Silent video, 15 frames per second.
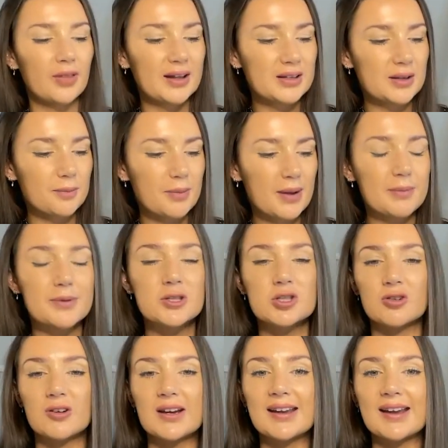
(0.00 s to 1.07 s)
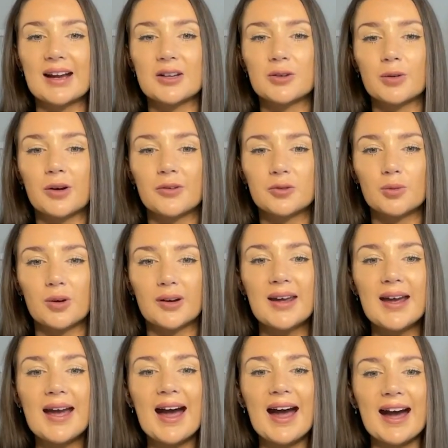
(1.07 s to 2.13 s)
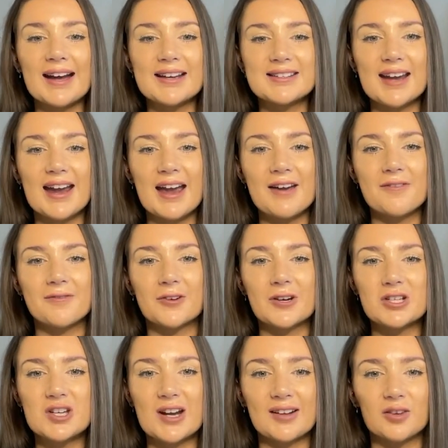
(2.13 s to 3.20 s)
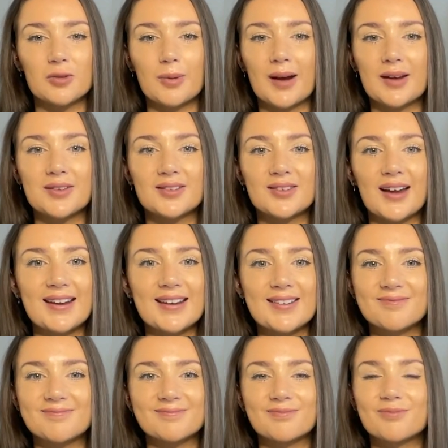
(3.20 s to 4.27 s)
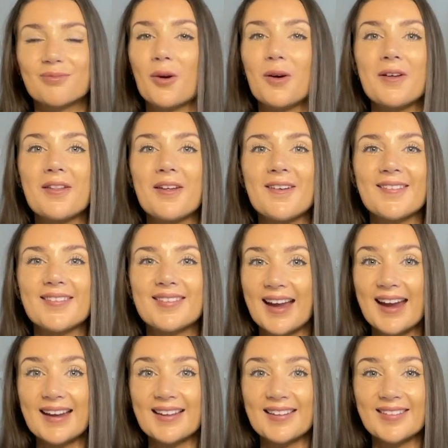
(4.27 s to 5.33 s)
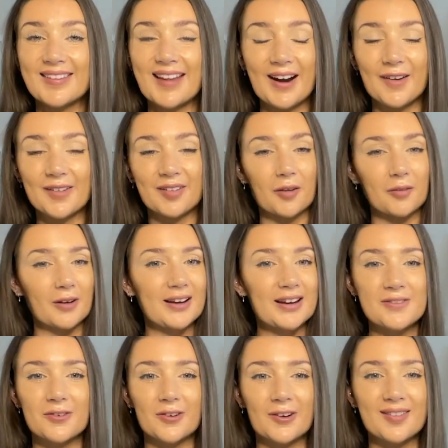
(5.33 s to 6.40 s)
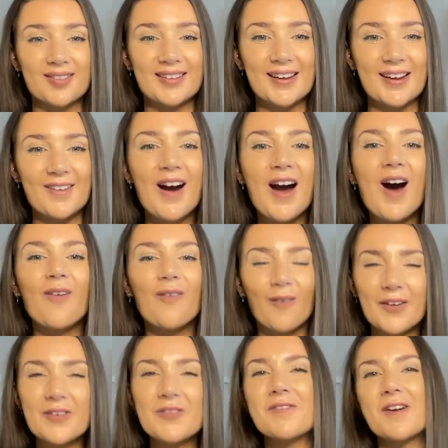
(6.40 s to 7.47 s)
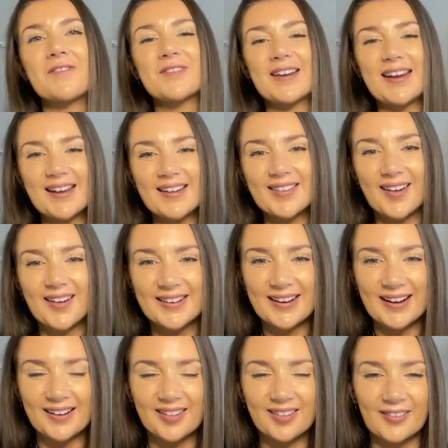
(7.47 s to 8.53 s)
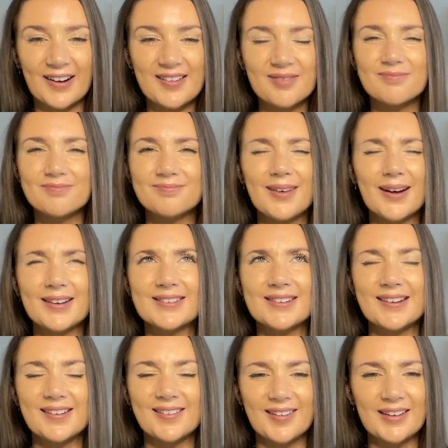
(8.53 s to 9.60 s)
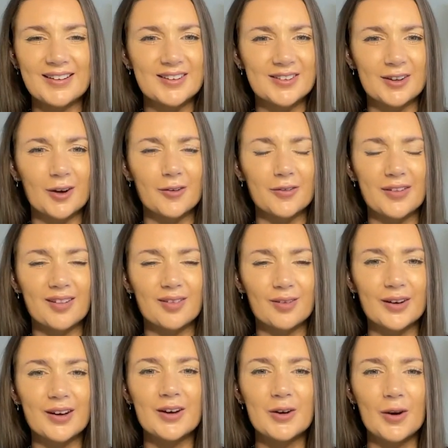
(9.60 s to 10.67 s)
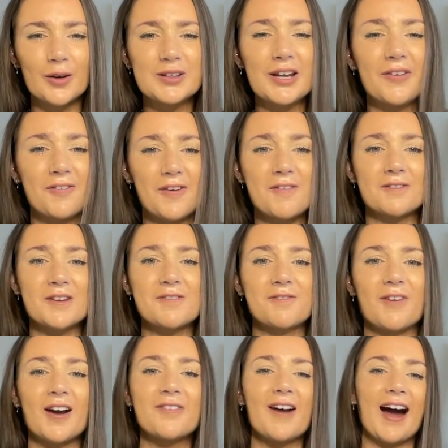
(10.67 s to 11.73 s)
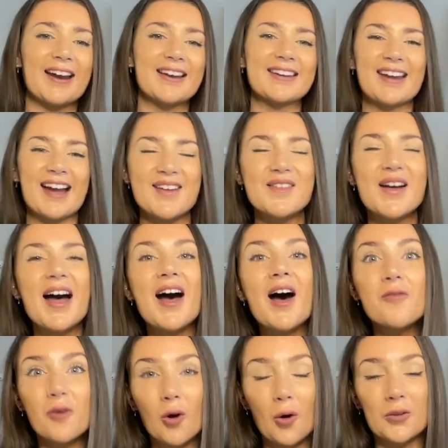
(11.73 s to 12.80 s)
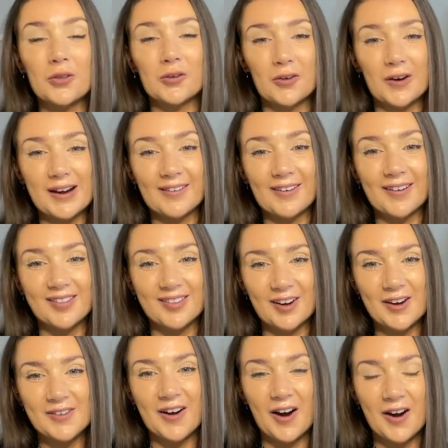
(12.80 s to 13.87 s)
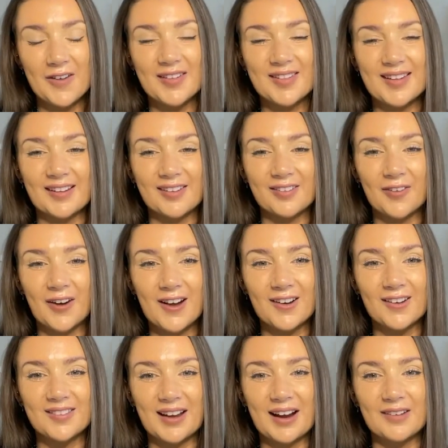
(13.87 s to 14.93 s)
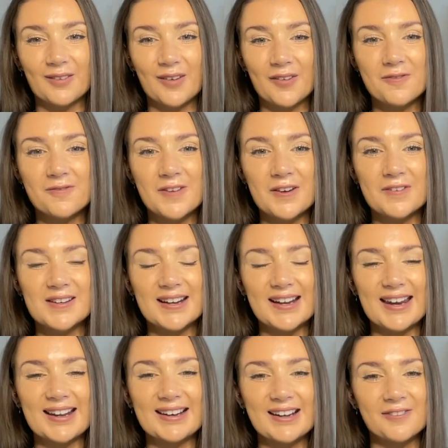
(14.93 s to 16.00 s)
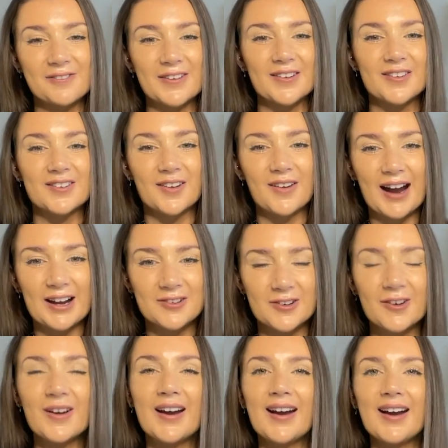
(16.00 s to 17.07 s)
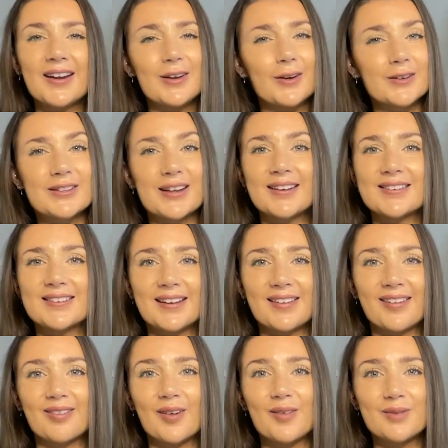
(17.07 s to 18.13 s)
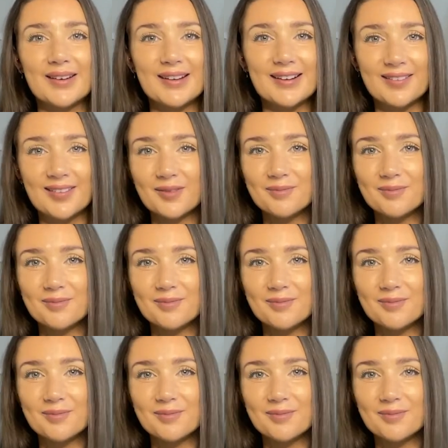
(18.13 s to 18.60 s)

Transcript: that Pepper Streak at 12 to 1 had every chance. But as I say, one of those days now, so I'm going to leave the rest to you. 150 is our next race. Much easier to solve this one. Not 55 handicap for 3-year-olds and over 6 furlongs at 150 again at Lingfield. So Andrew, your turn to take this one, please.